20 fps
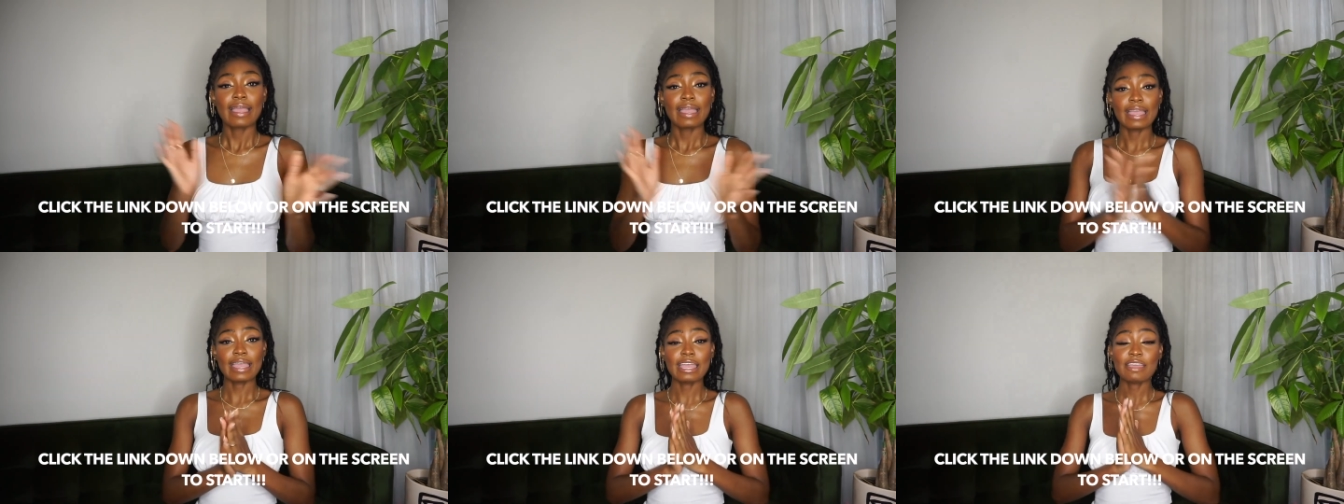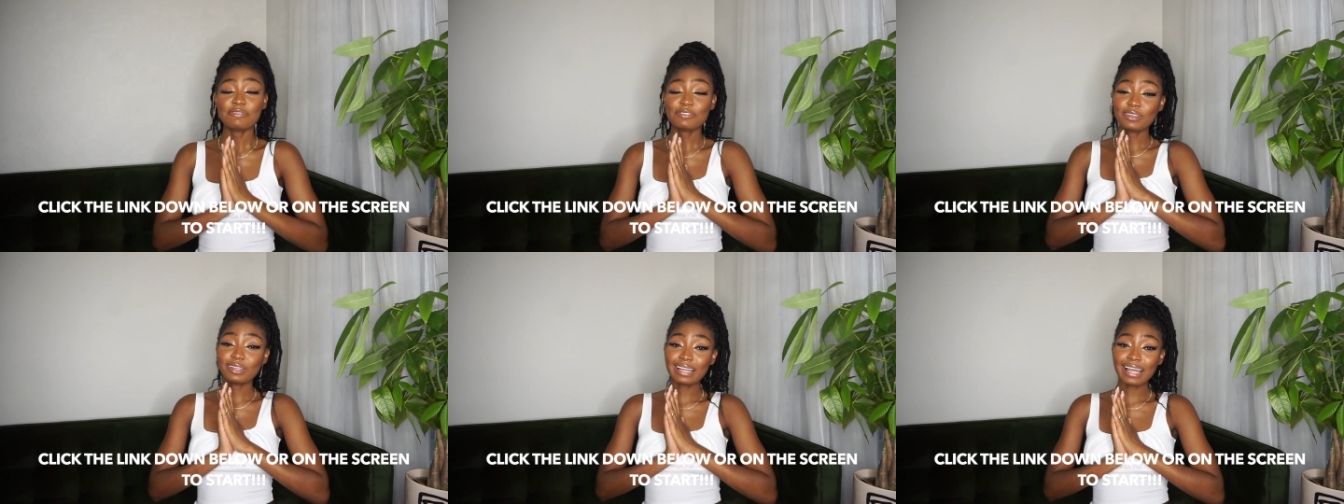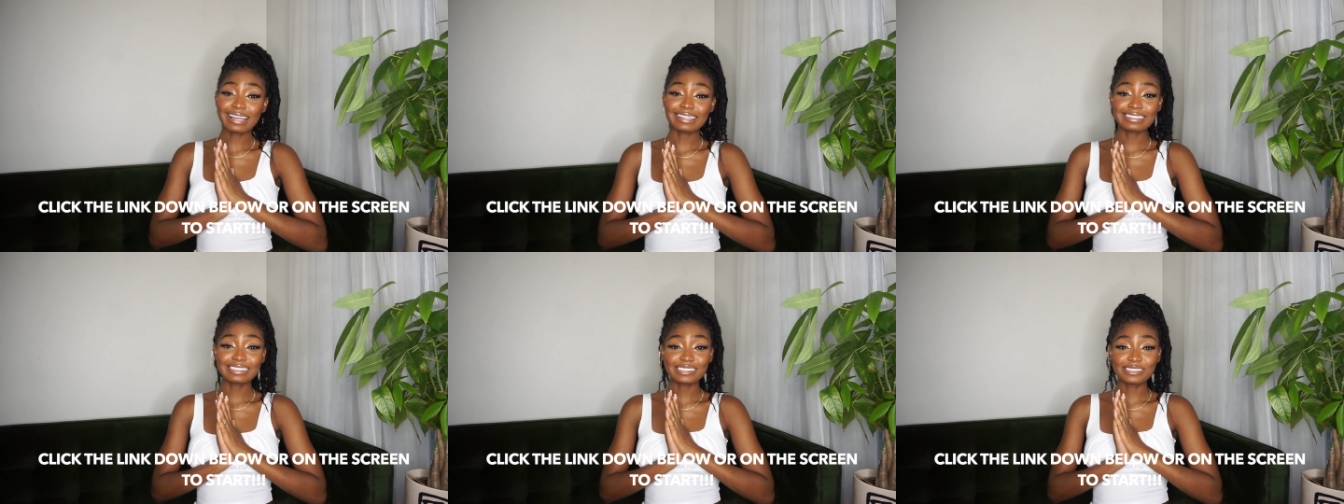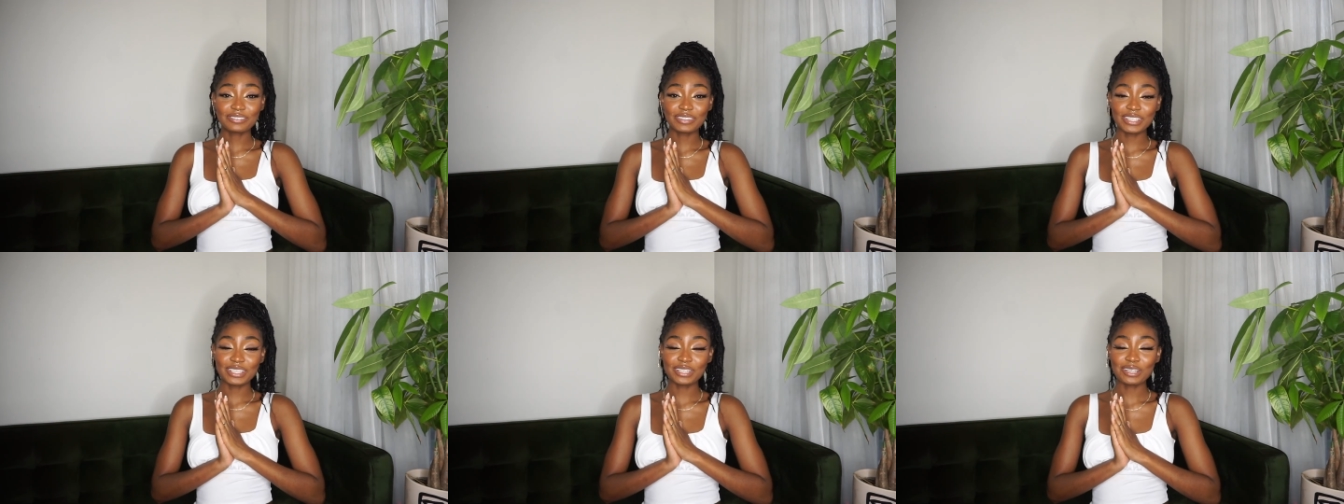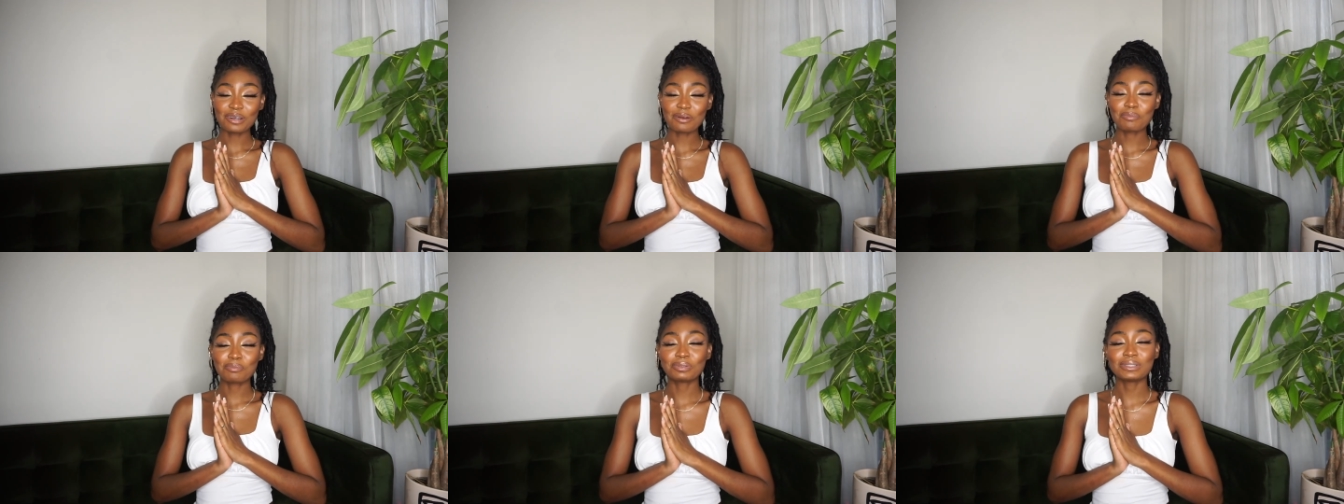If you like this
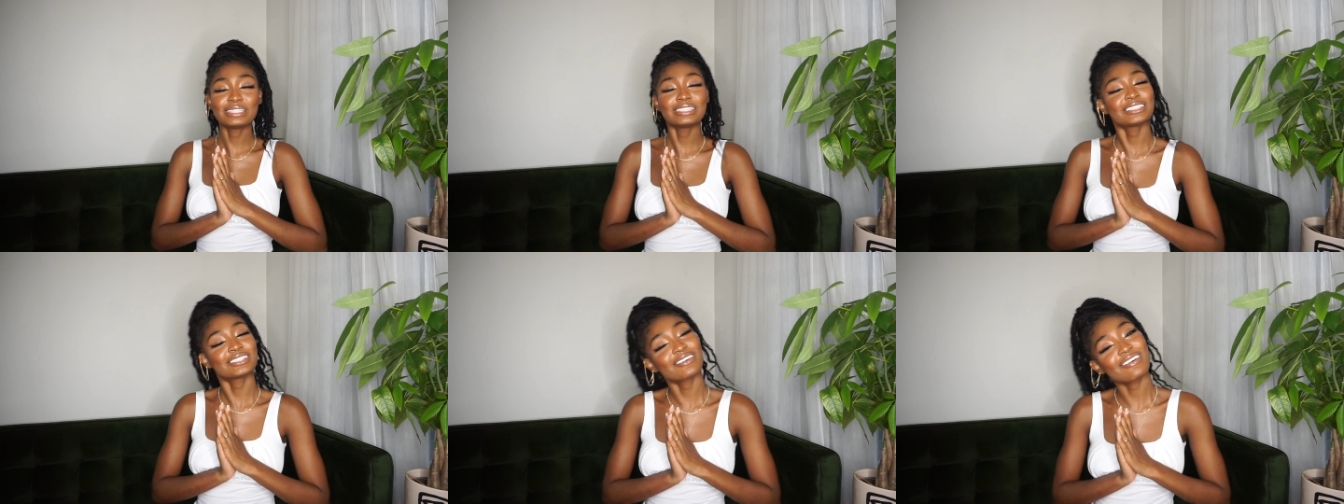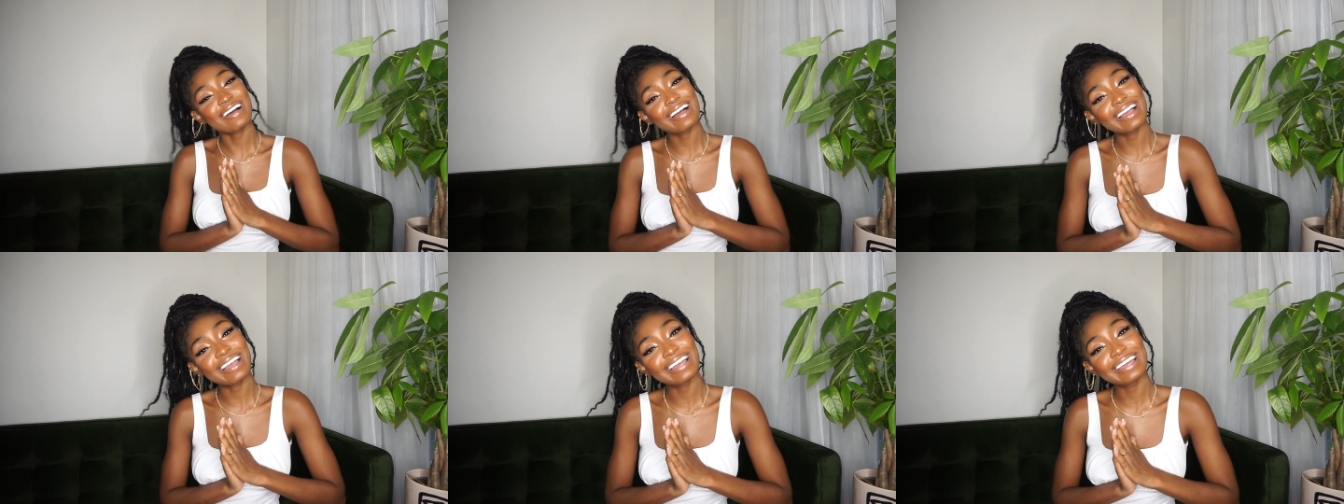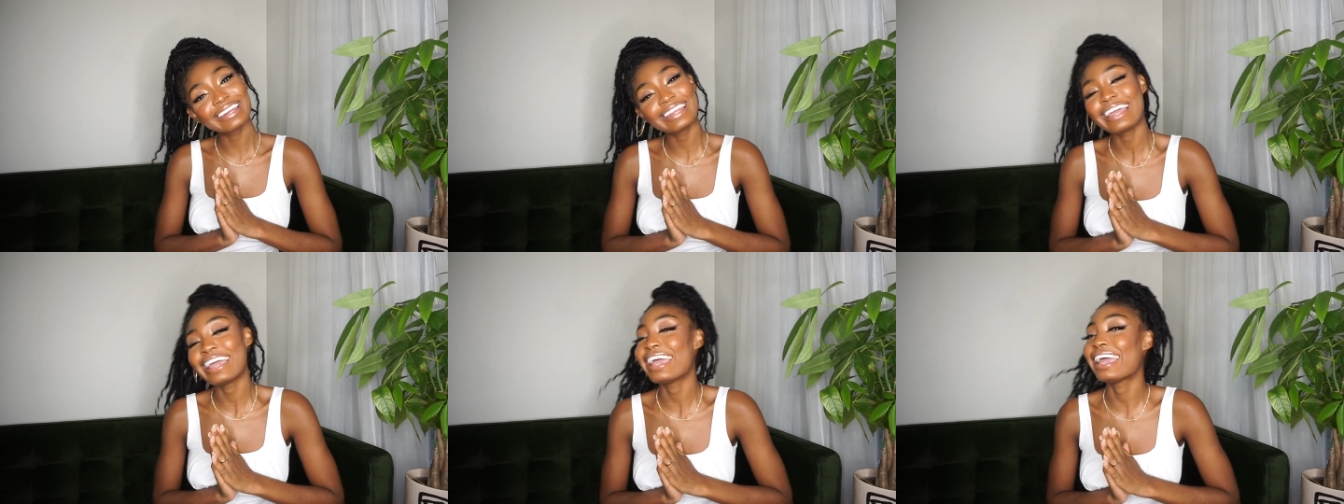video, please go ahead